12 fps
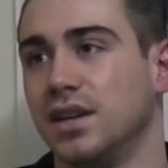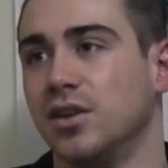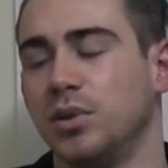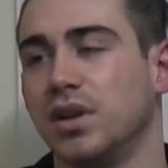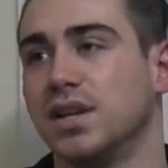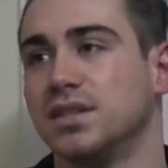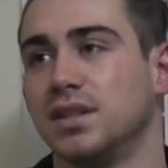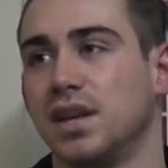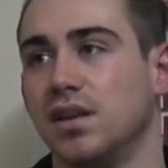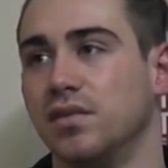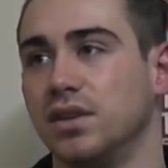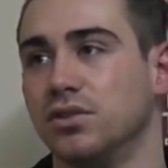Yeah, it'd be nice to
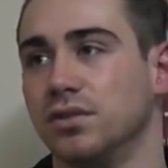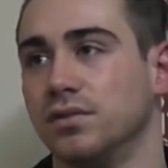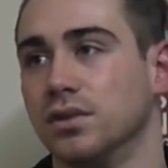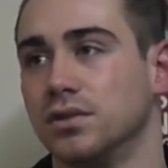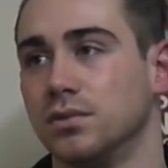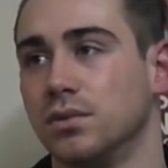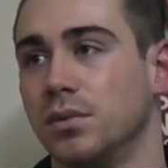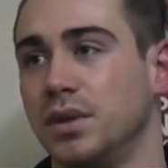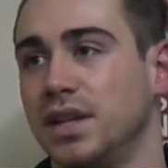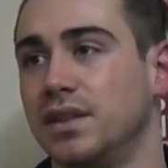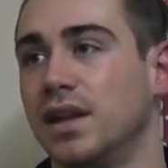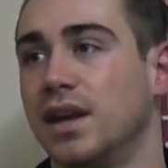get a victory for us as well. We
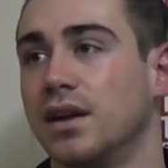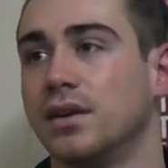need that.